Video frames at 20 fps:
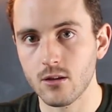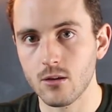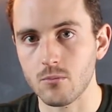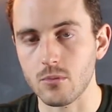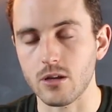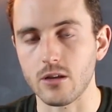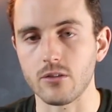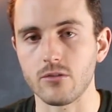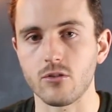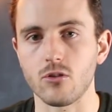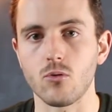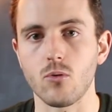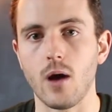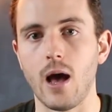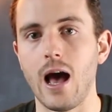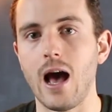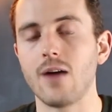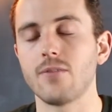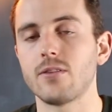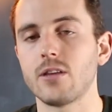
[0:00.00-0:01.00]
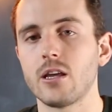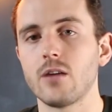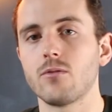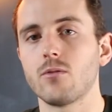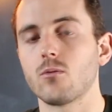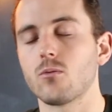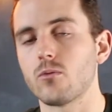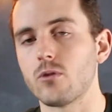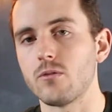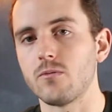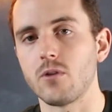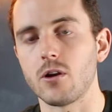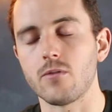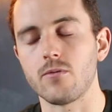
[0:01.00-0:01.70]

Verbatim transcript: because you have to give them a refund.